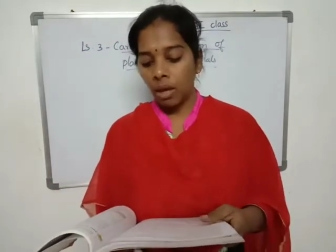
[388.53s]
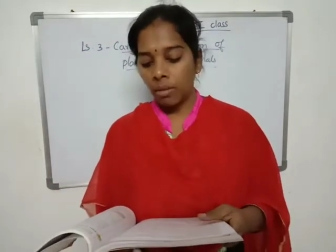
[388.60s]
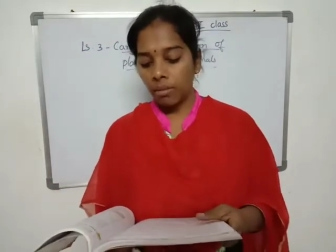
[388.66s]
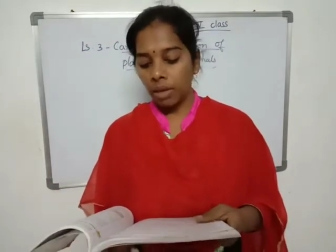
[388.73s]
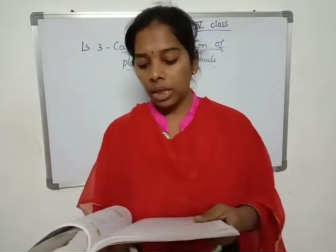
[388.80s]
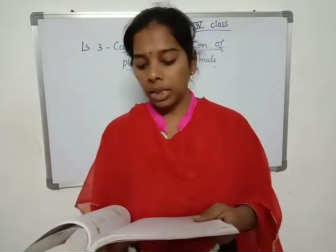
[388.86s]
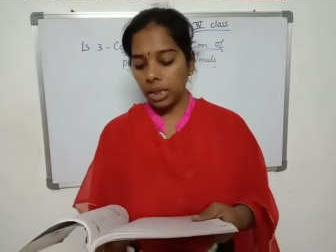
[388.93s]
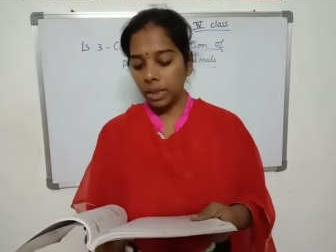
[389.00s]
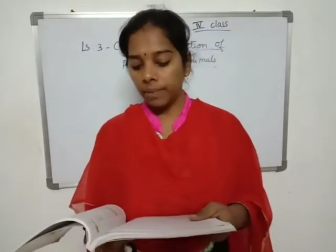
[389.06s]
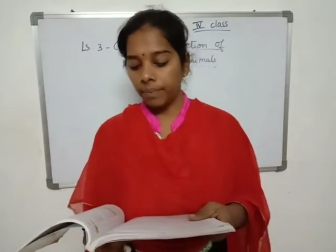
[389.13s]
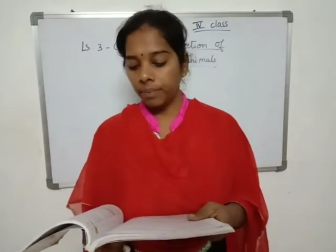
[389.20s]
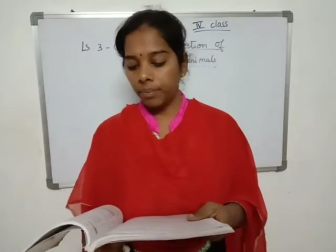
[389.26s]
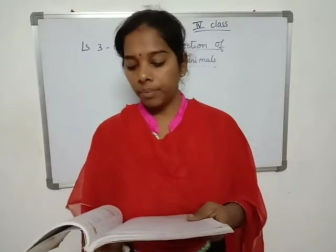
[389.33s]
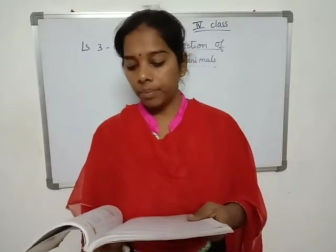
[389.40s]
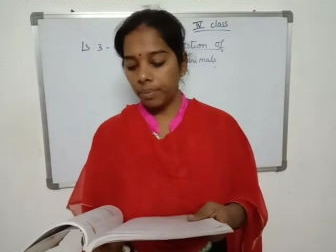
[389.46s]
Many
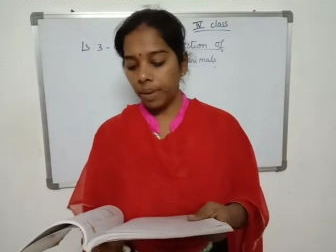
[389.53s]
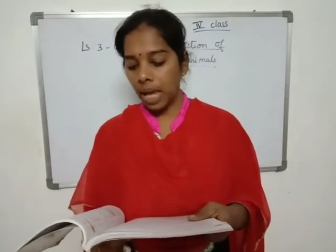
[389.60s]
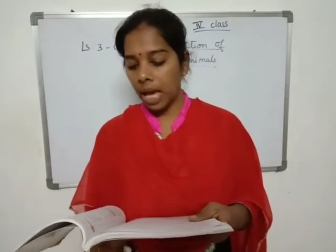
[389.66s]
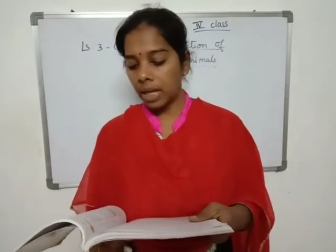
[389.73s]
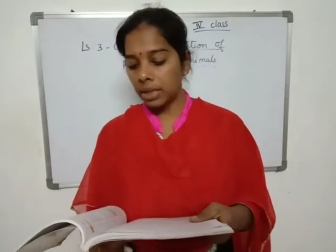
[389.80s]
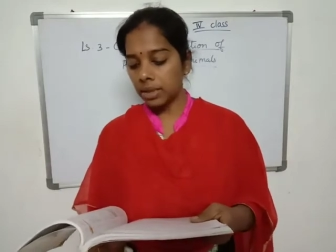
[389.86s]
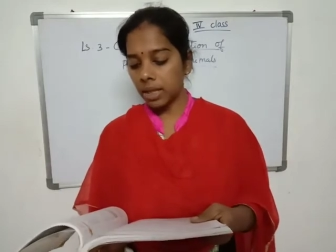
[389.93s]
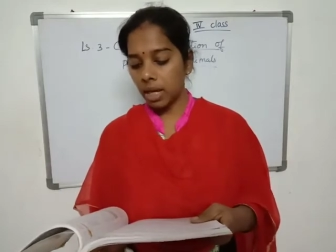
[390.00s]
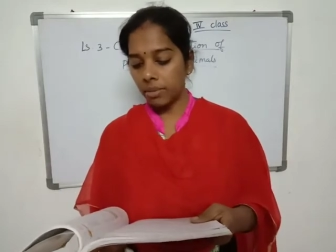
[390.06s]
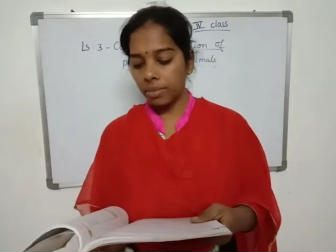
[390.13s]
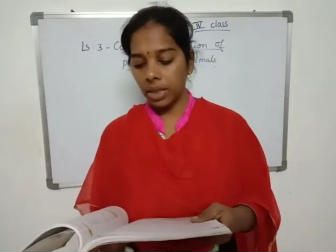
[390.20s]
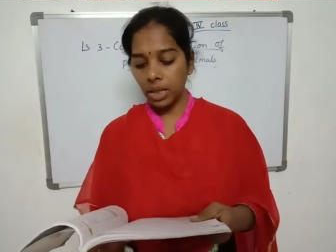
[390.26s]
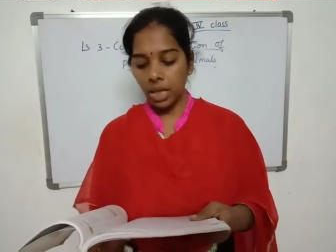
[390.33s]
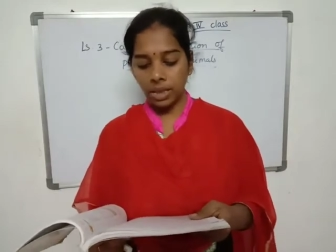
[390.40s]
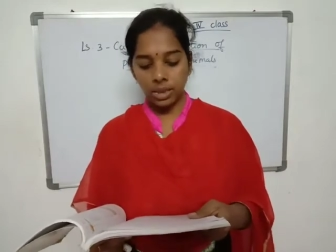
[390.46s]
plans are
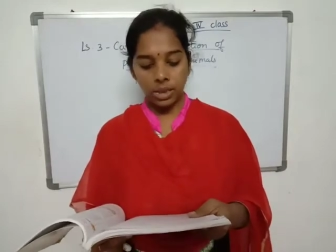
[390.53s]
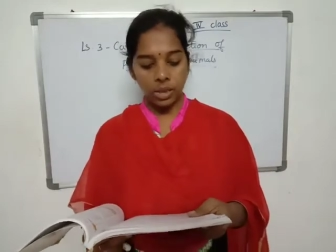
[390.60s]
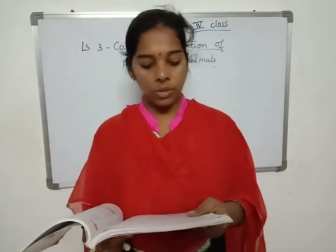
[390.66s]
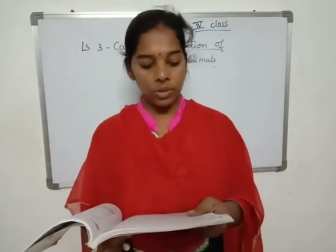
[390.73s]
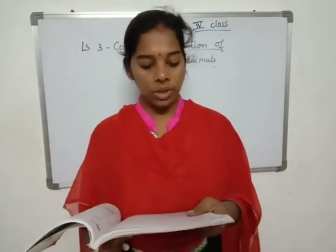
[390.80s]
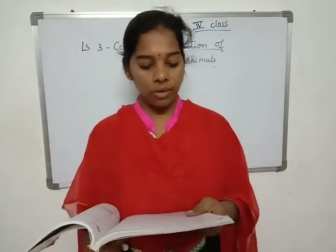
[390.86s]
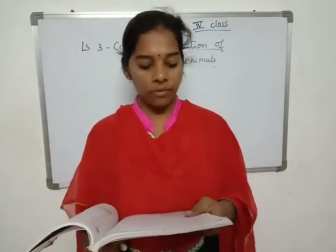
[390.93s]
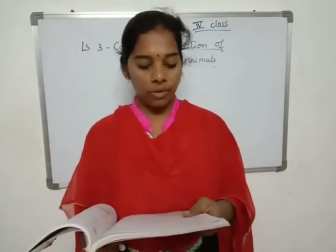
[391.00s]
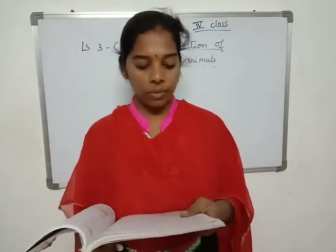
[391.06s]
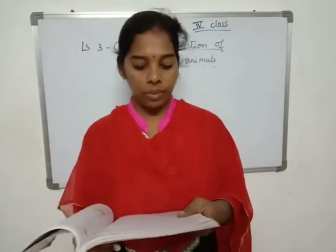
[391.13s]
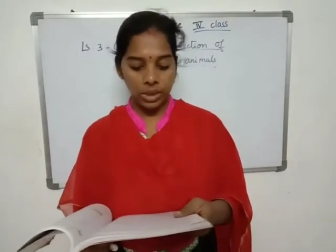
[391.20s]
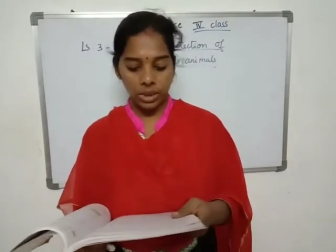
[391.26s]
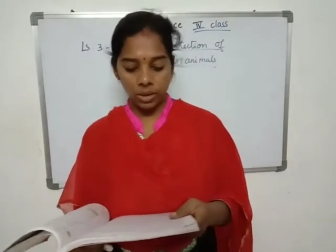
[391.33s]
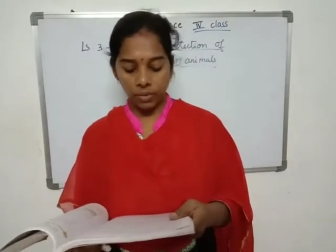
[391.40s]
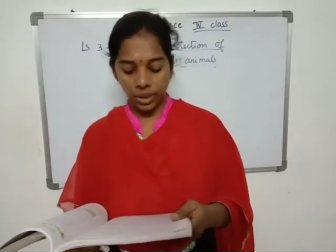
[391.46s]
being executed for
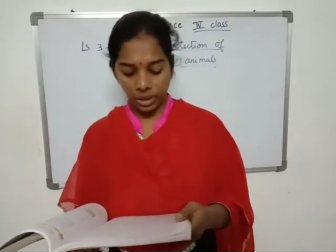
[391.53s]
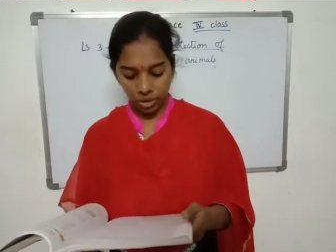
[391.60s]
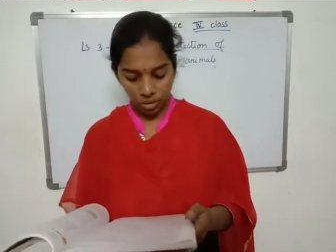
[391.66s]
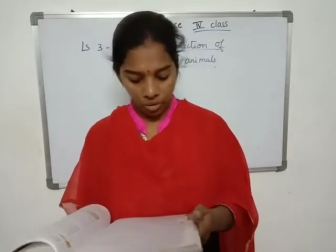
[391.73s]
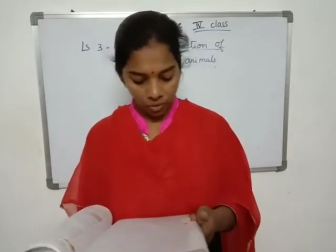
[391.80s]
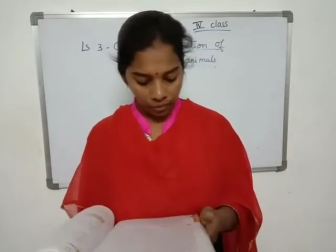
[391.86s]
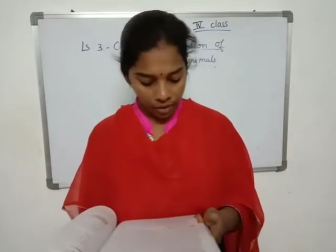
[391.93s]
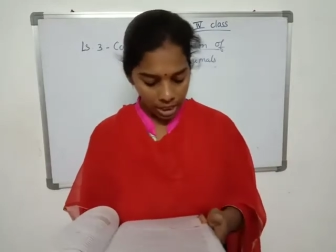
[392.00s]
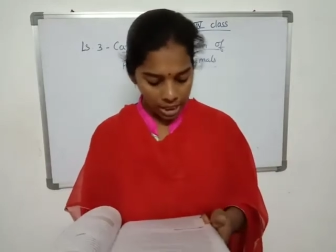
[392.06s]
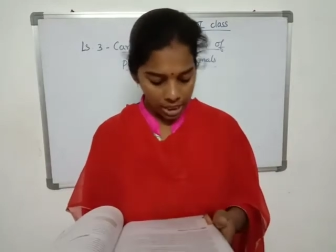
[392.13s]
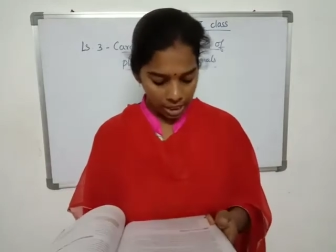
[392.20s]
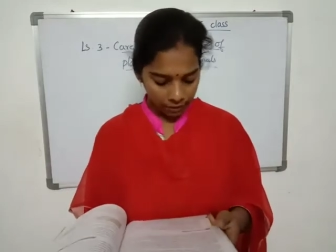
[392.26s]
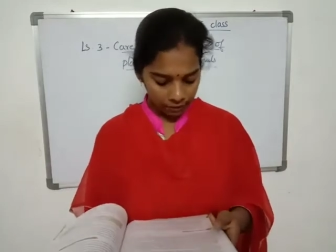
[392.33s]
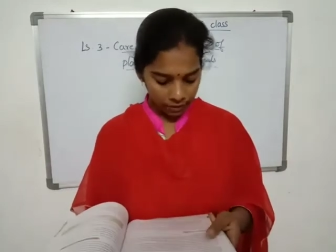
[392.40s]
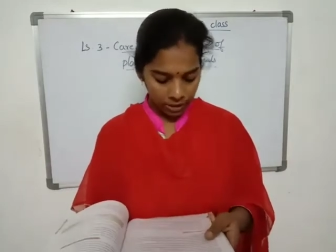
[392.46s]
preservation of
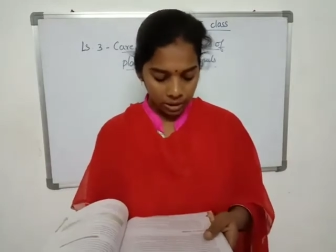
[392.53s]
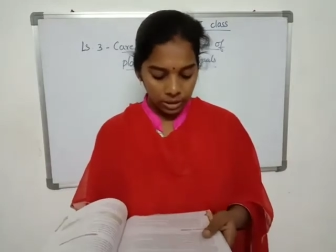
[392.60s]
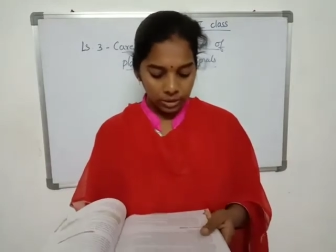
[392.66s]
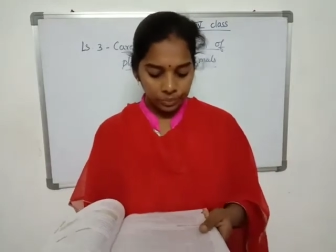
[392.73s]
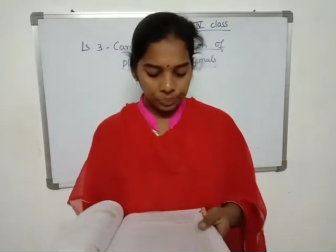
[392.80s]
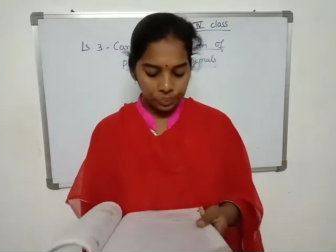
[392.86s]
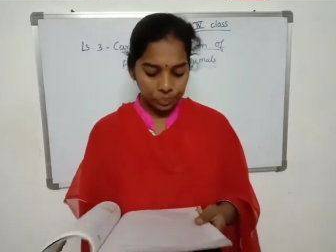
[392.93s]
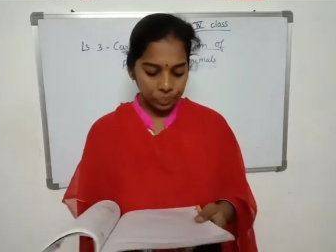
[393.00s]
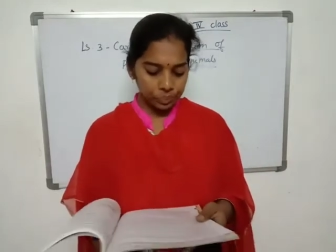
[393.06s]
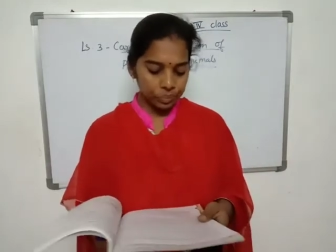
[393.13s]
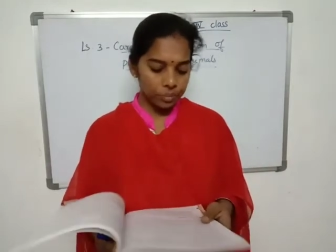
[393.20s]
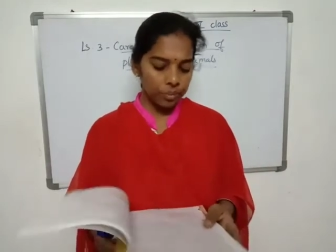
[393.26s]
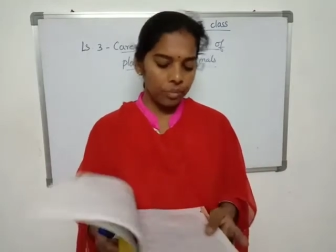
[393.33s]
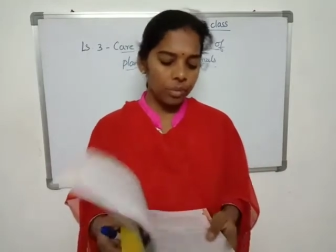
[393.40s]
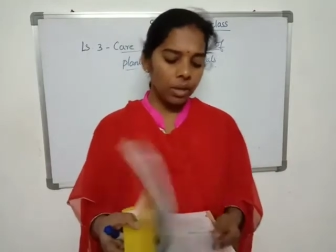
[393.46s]
wildlife.
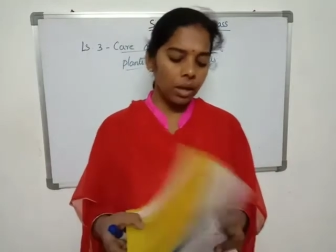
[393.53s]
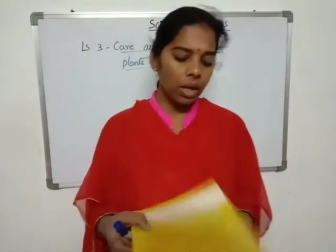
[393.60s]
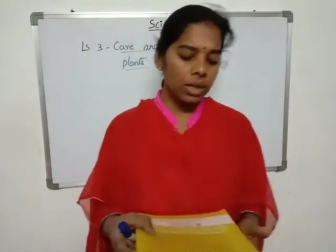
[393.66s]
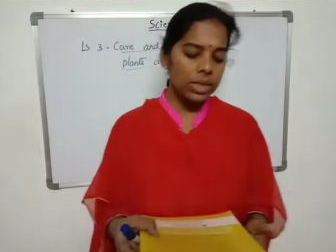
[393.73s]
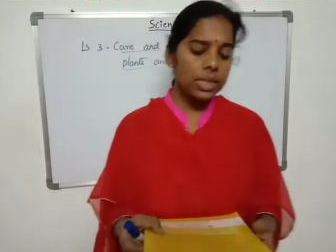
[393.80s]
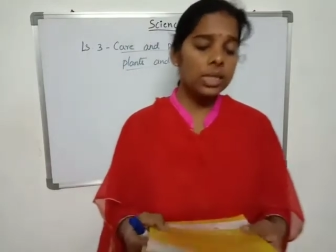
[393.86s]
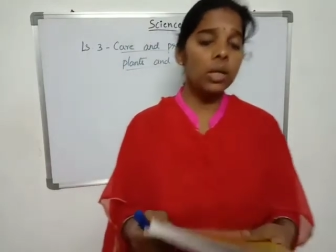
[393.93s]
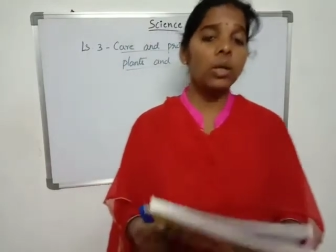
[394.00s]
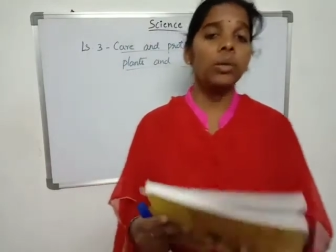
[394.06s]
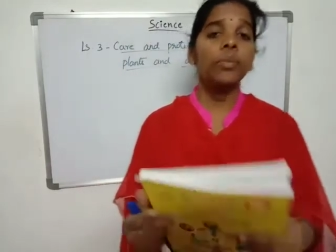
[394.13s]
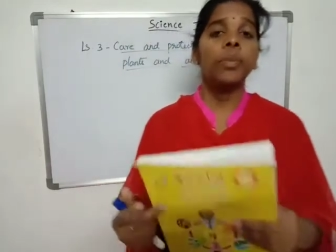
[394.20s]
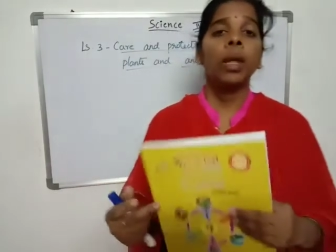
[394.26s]
So